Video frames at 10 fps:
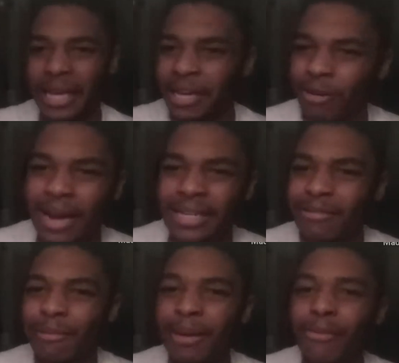like
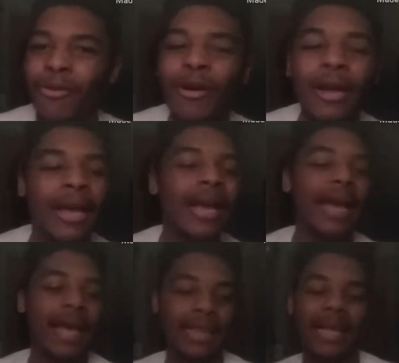interacting with people,
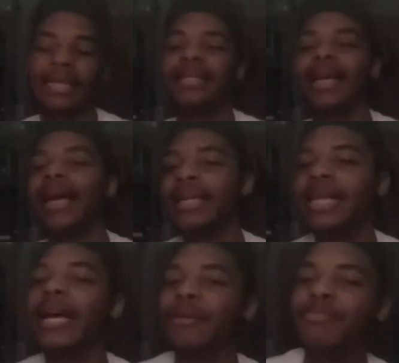and
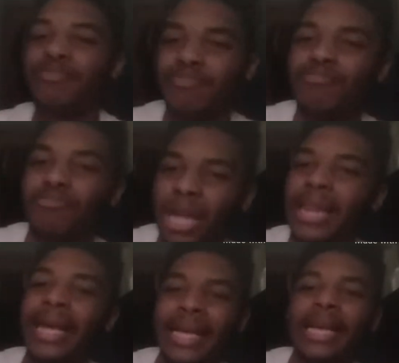it's like
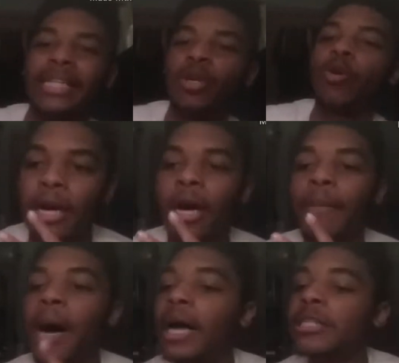I like it. It's cool.
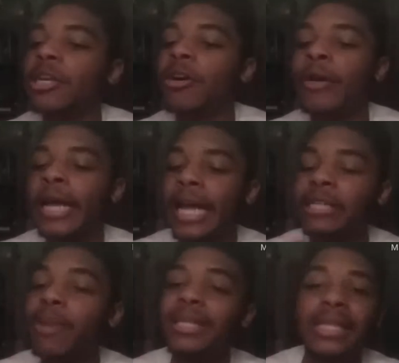Hanzo,
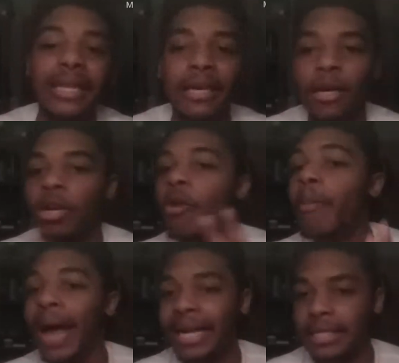he's basically gonna go
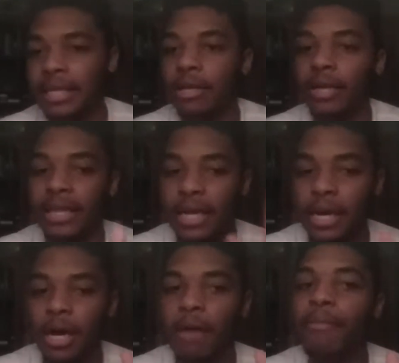back to the
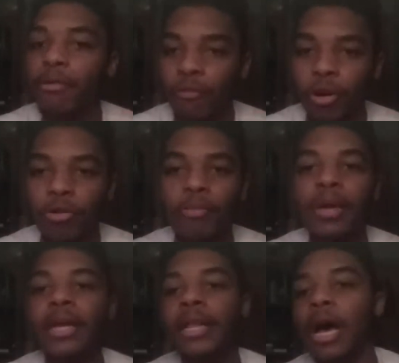room,
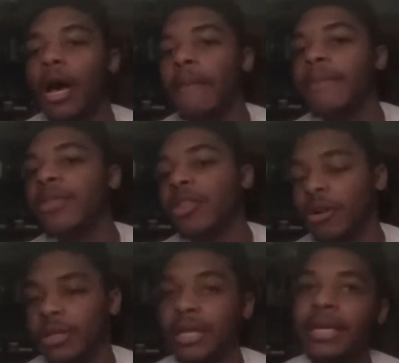
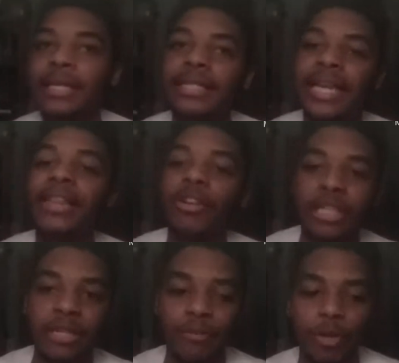the
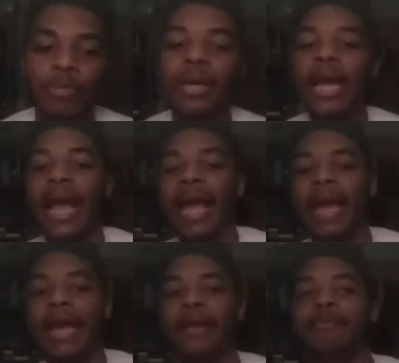1013 room,
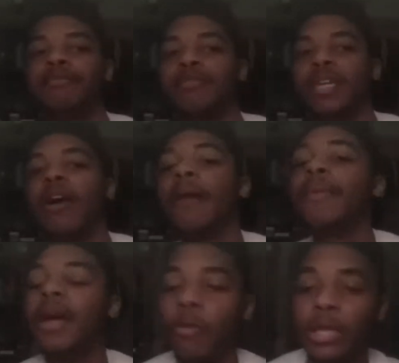and
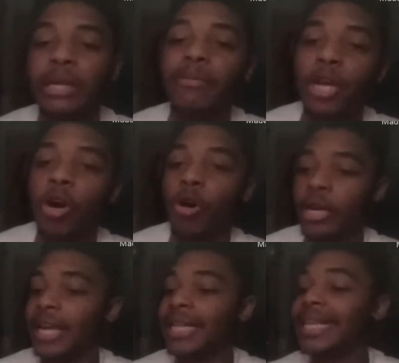Karapika will let him know
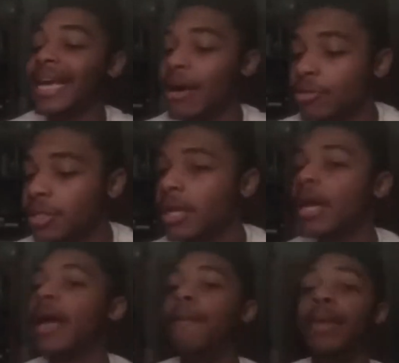on anything else.
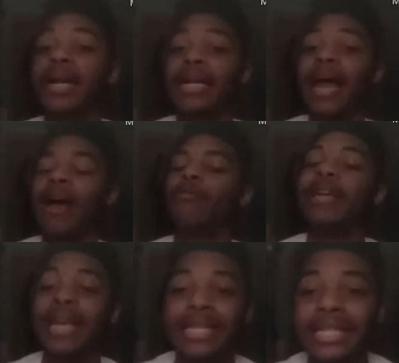But now
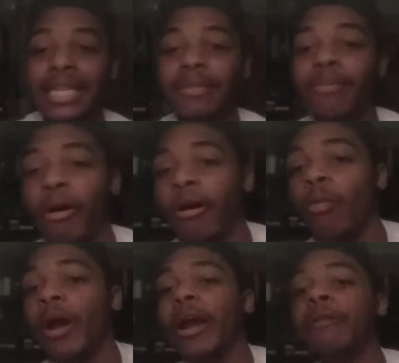we get into this part
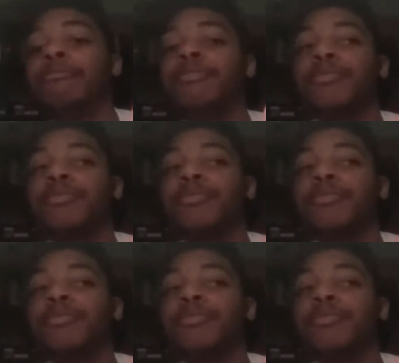where